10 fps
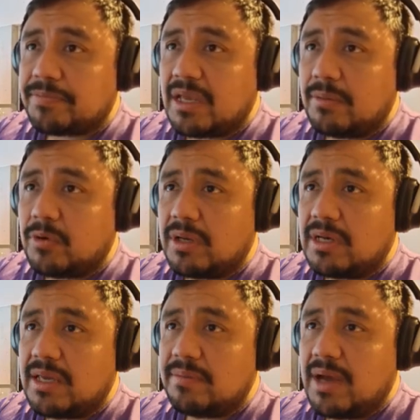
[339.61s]
I'm going to
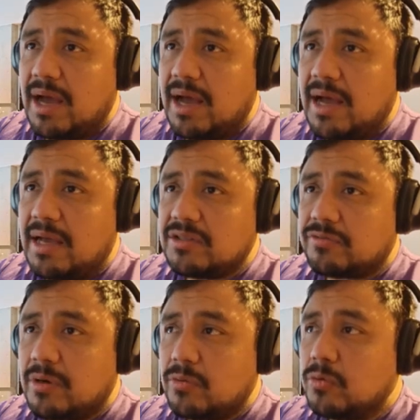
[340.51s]
name eyes
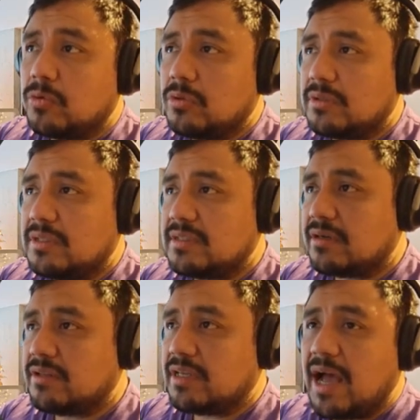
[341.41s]
Raul. These are
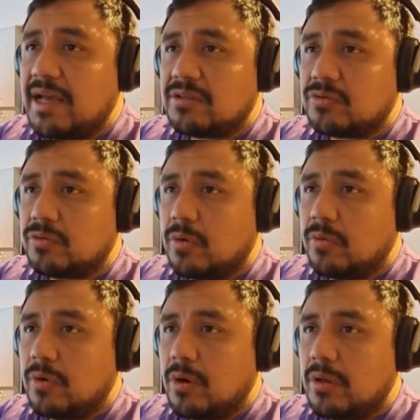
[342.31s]
the eyes
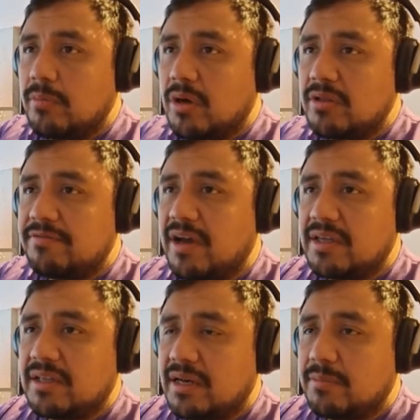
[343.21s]
unmodified,
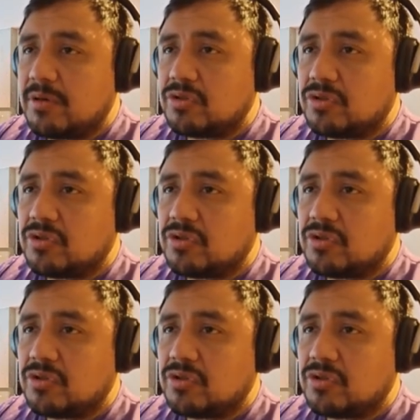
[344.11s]
and I'm going to just